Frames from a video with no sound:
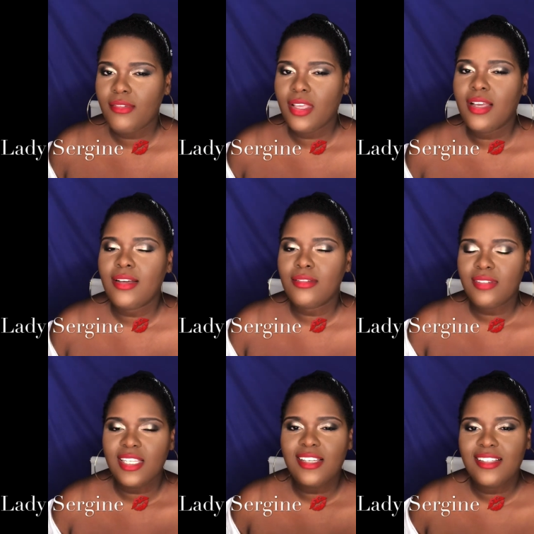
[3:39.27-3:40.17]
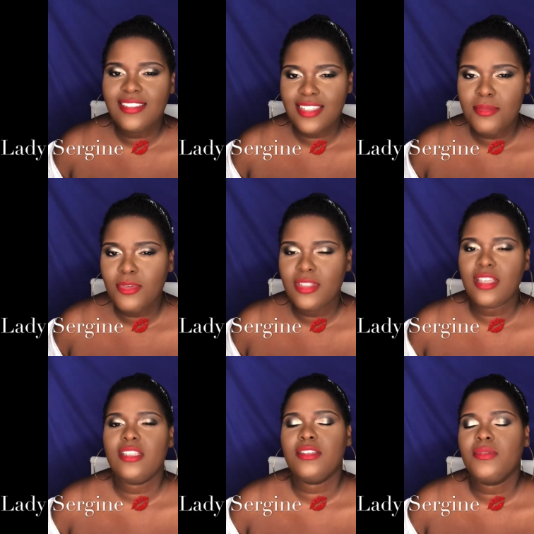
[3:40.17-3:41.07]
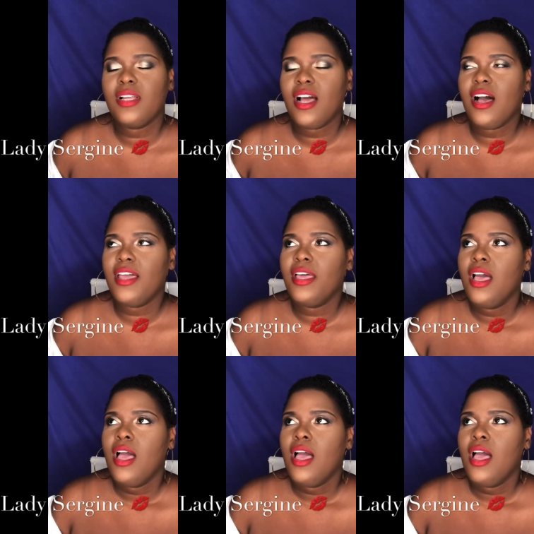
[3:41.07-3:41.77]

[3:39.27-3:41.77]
like a really deep connection with God.